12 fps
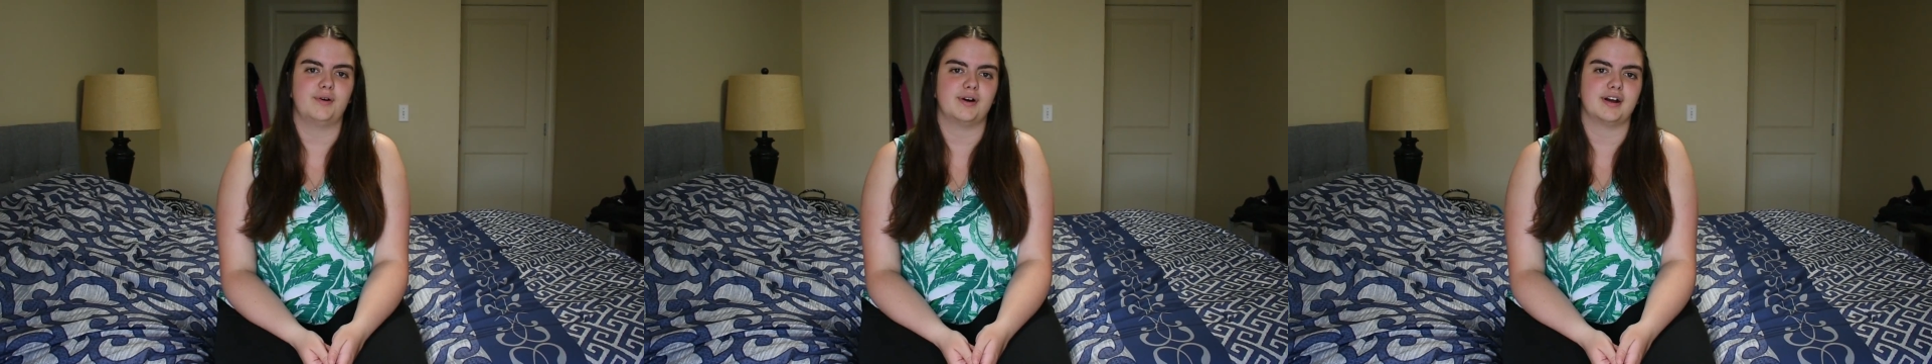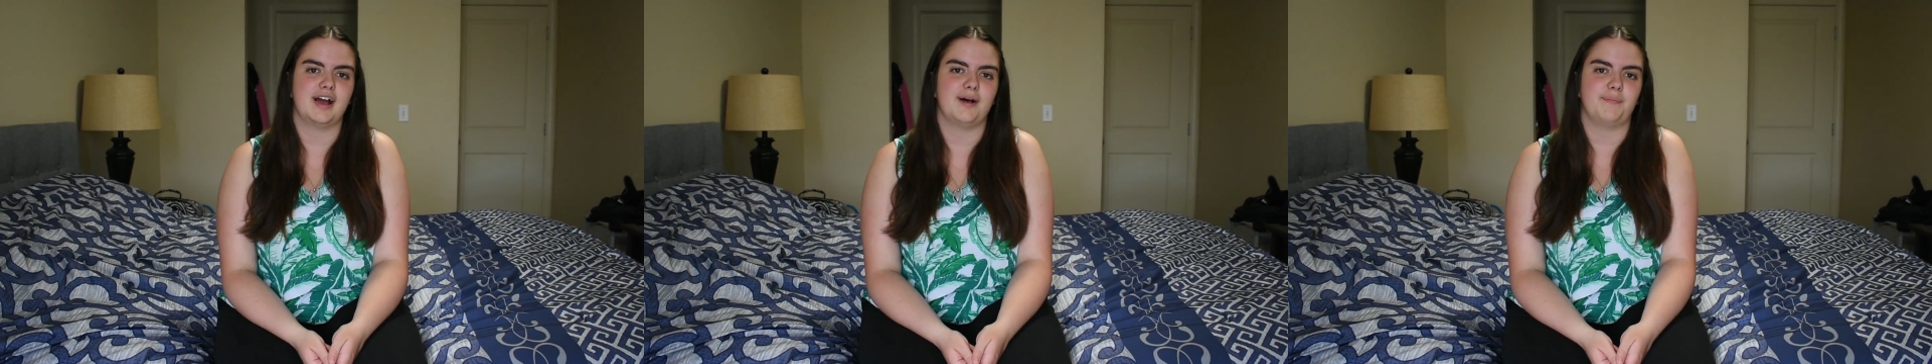
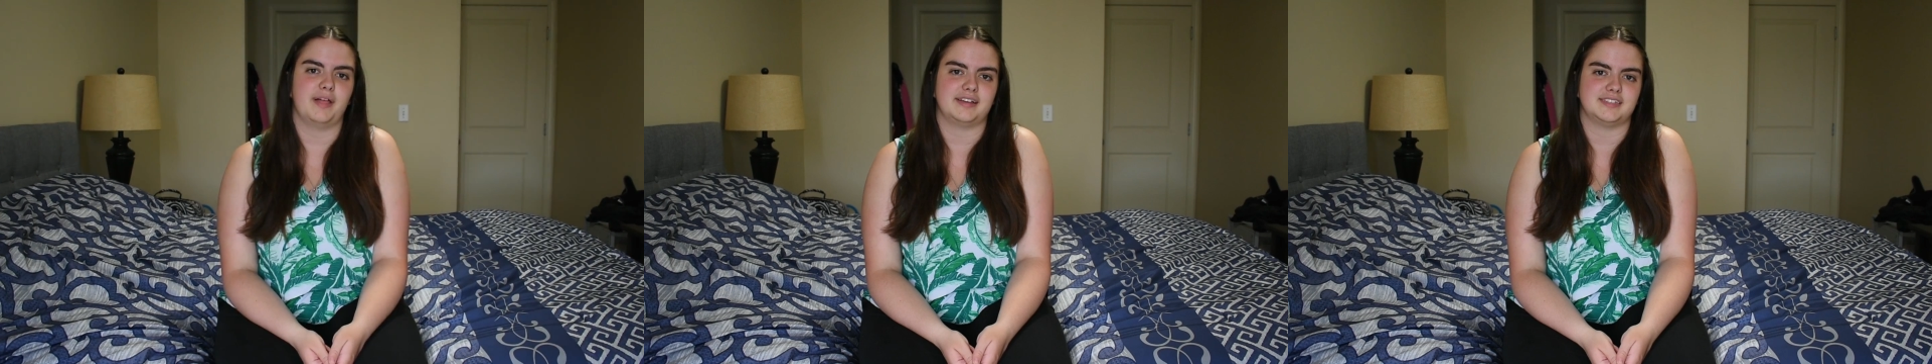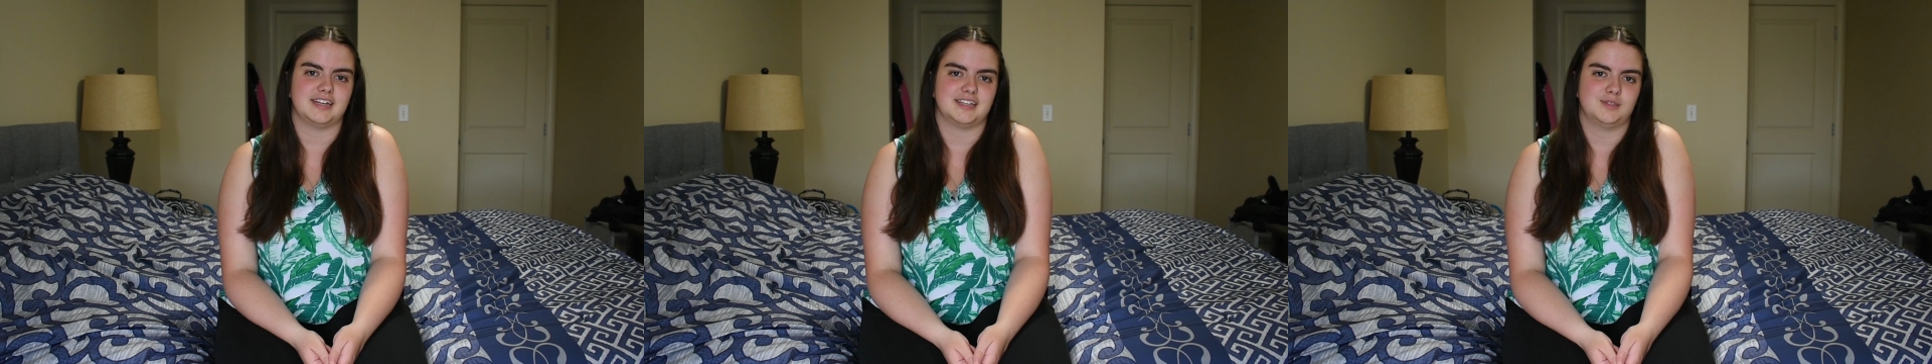or a
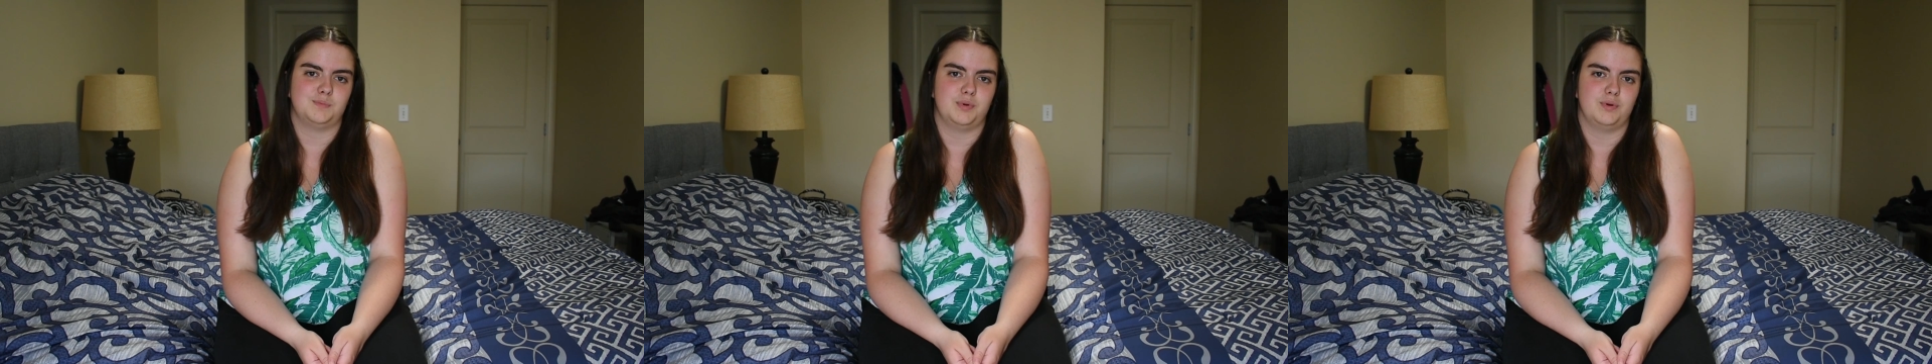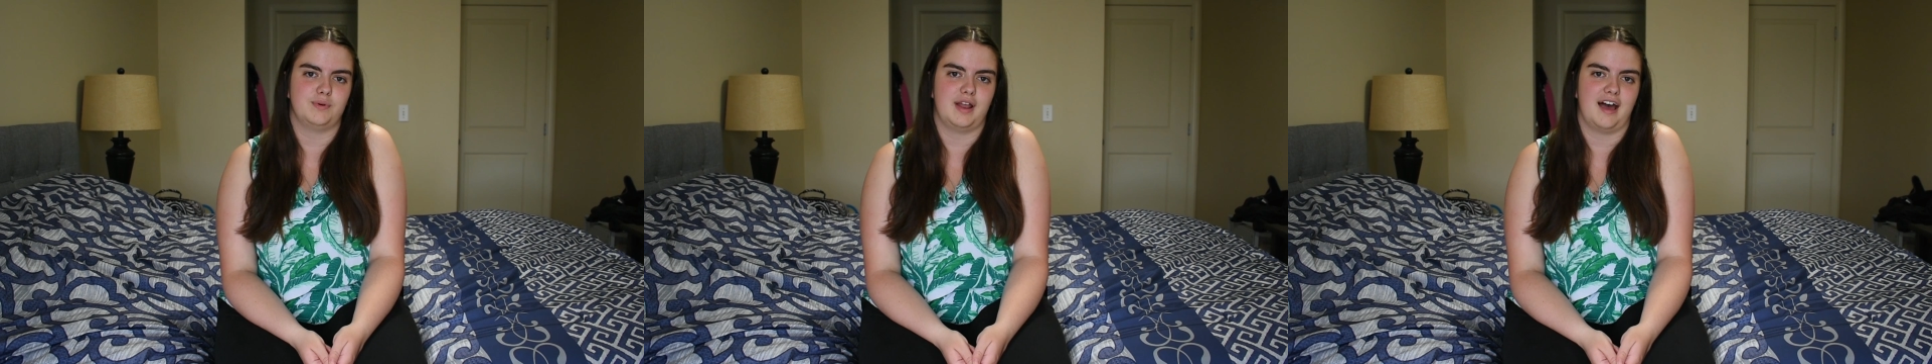plastic
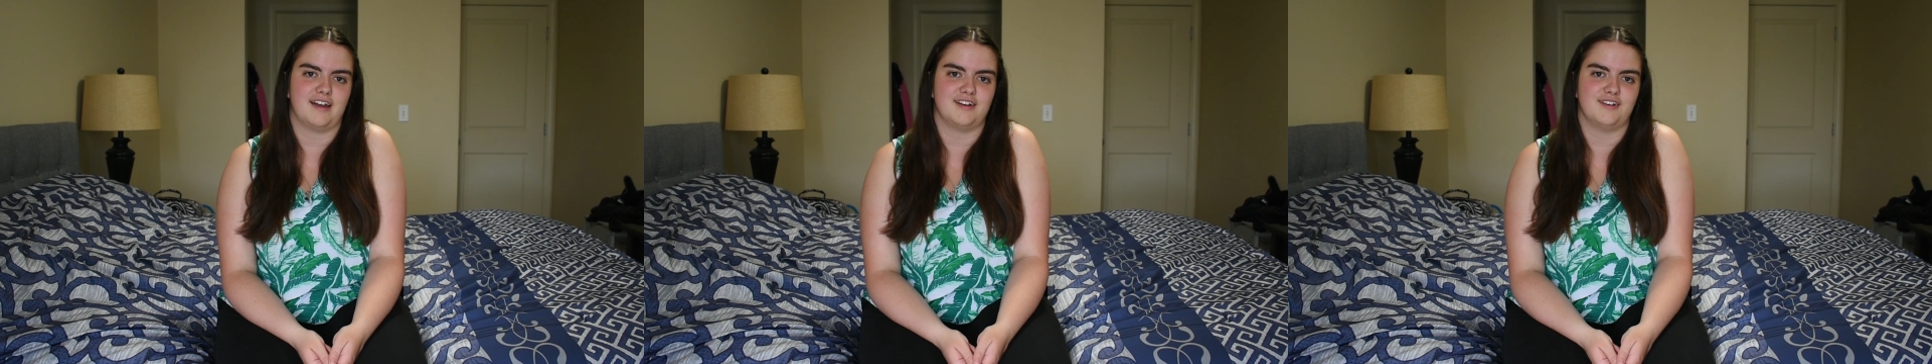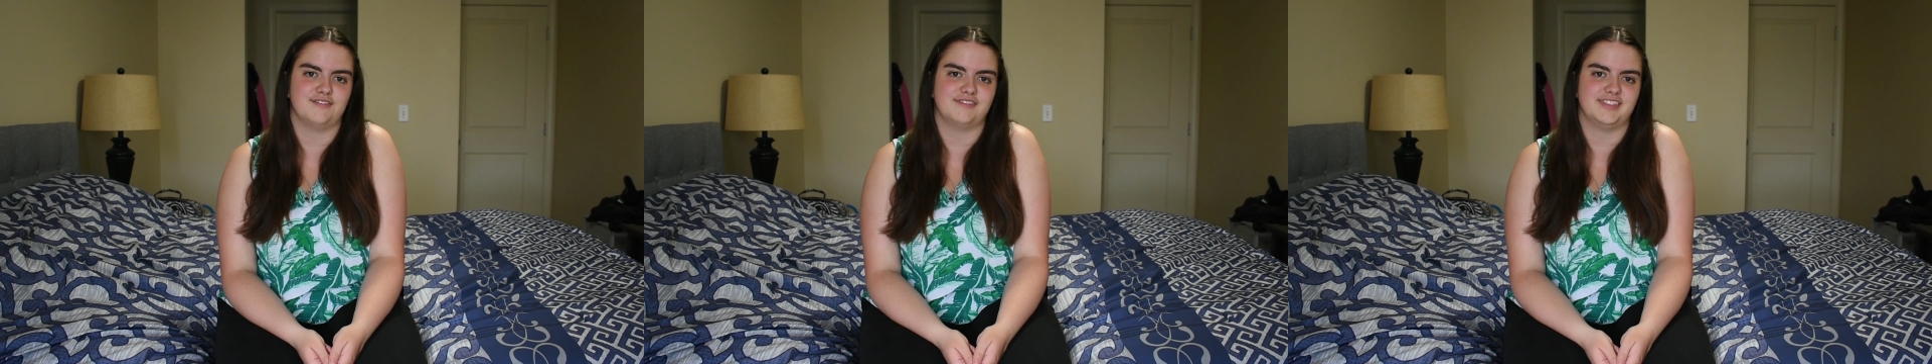spoon out of